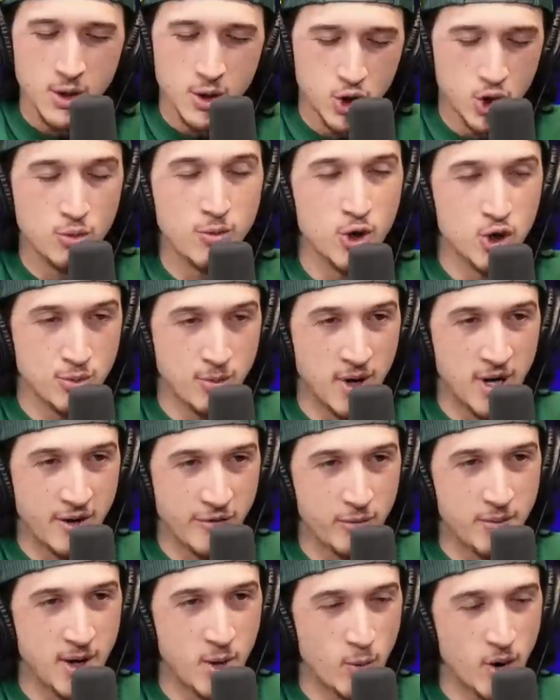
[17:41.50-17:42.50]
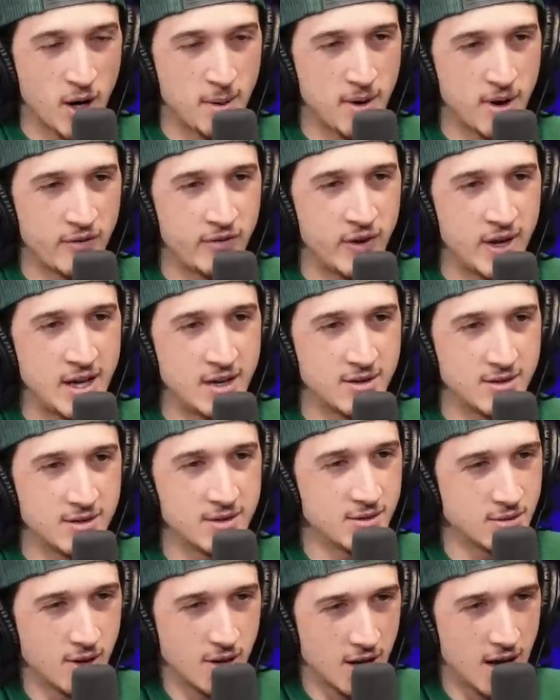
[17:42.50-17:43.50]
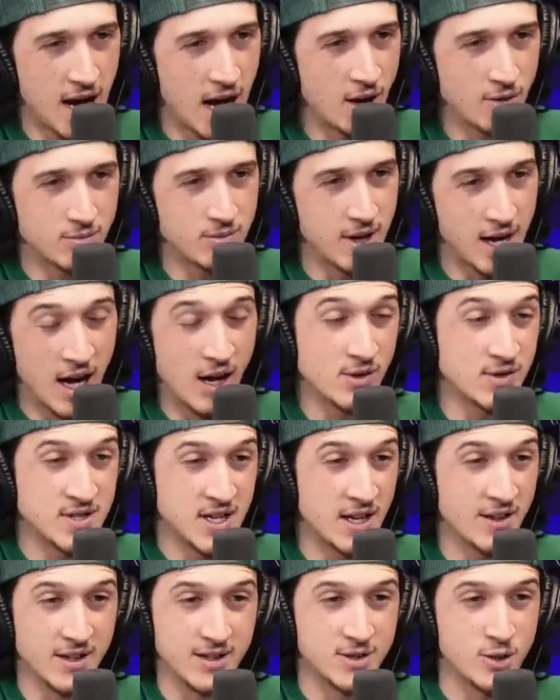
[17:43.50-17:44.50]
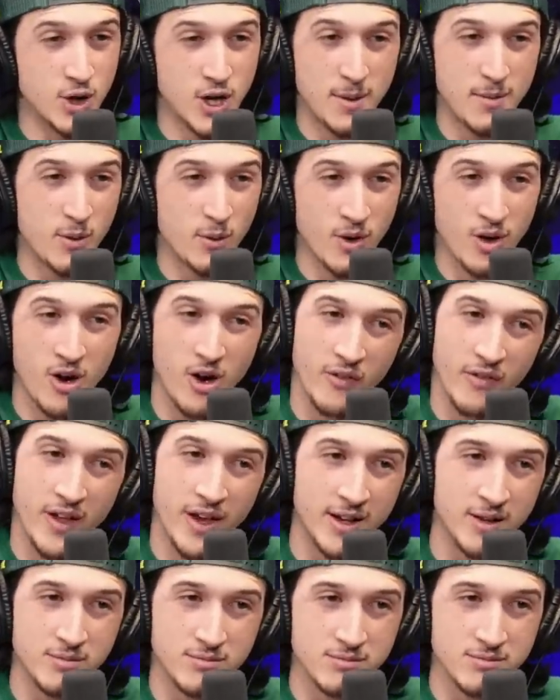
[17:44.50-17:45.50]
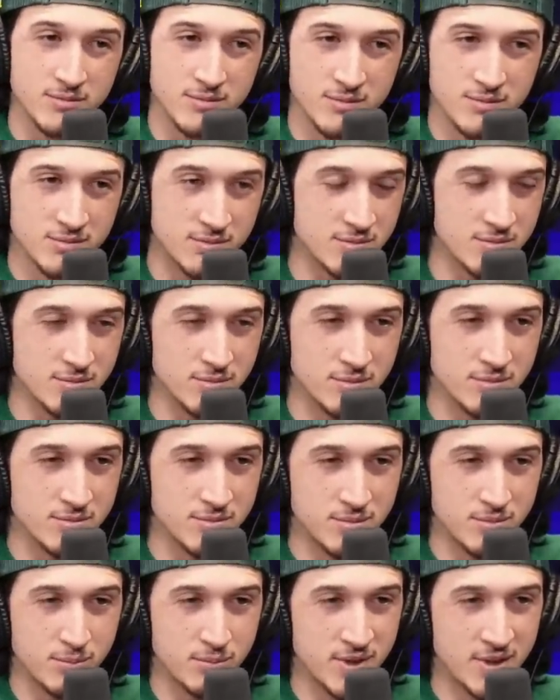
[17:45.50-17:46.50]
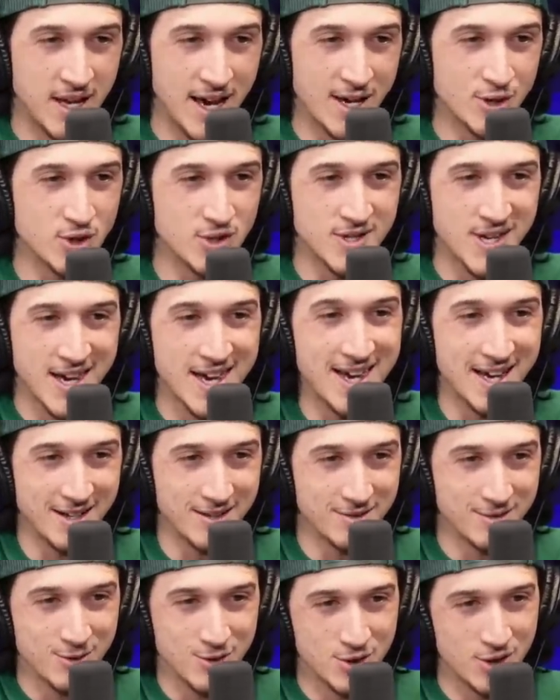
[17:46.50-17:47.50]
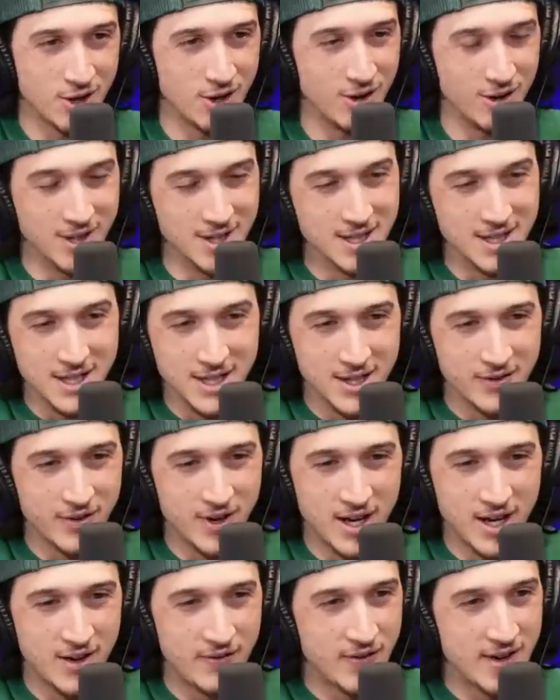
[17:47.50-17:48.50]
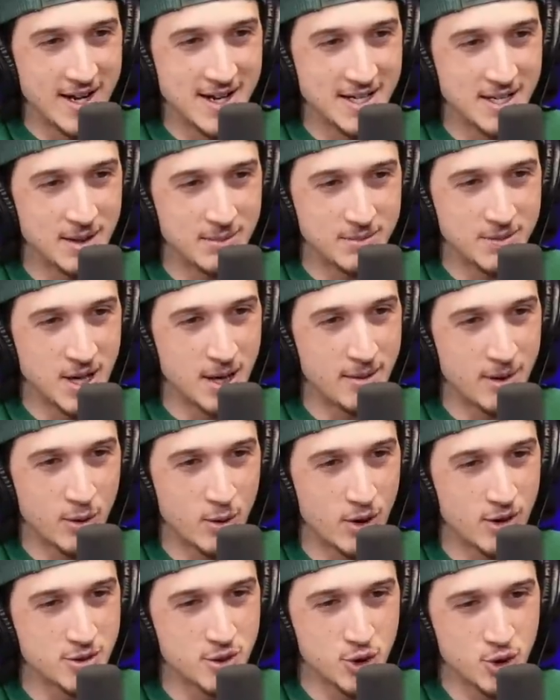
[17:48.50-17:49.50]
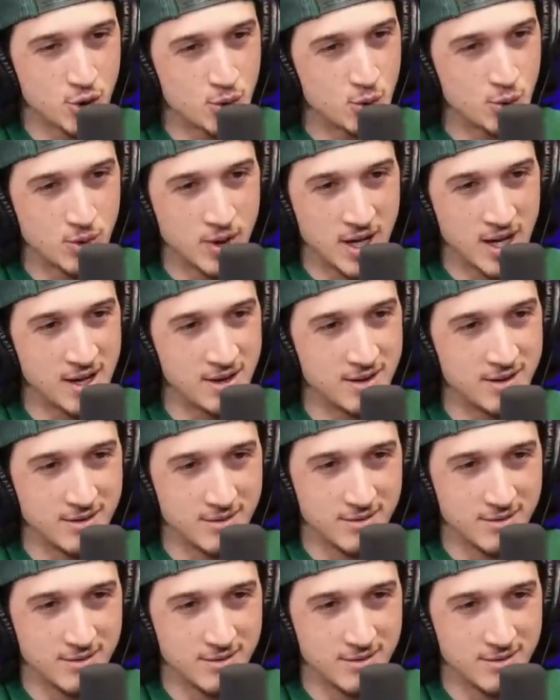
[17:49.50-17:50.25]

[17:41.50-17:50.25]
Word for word: too much money for me to wear on my feet, yeah. I'll I'll sell it. Don't get me wrong. Like mm, cash is king. So if I, if I end up coming across a shoe that